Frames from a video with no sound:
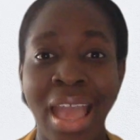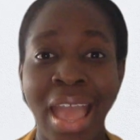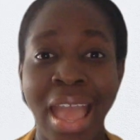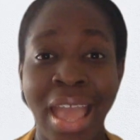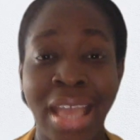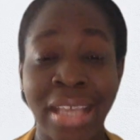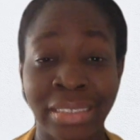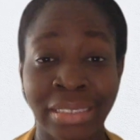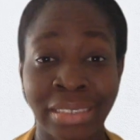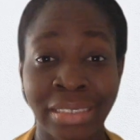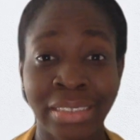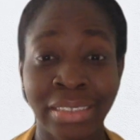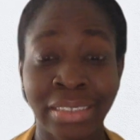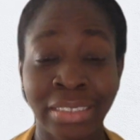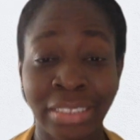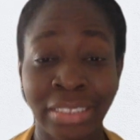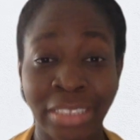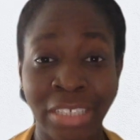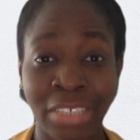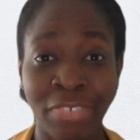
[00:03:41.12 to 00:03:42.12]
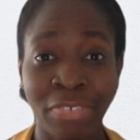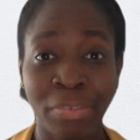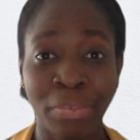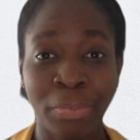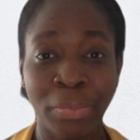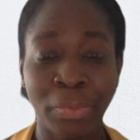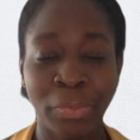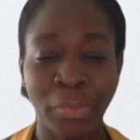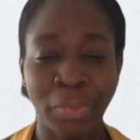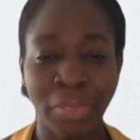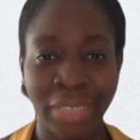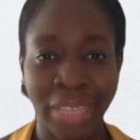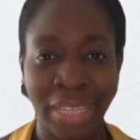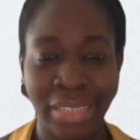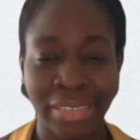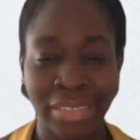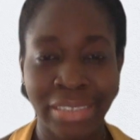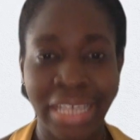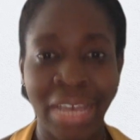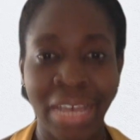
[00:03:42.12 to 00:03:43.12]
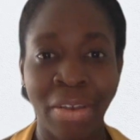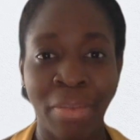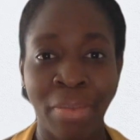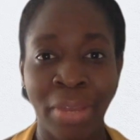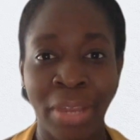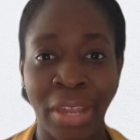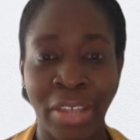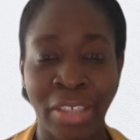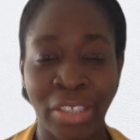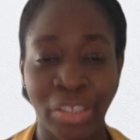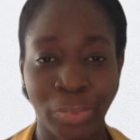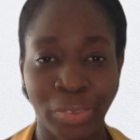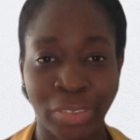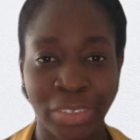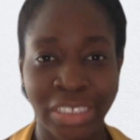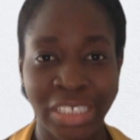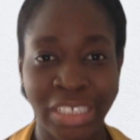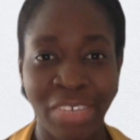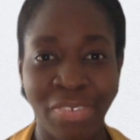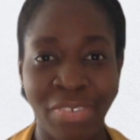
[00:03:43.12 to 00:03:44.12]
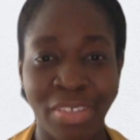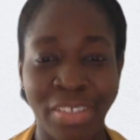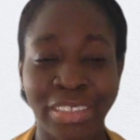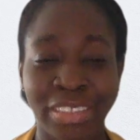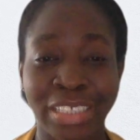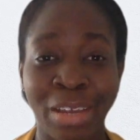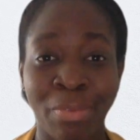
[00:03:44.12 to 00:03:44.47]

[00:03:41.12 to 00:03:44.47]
Is it achievable? Yes. How am I going to achieve that?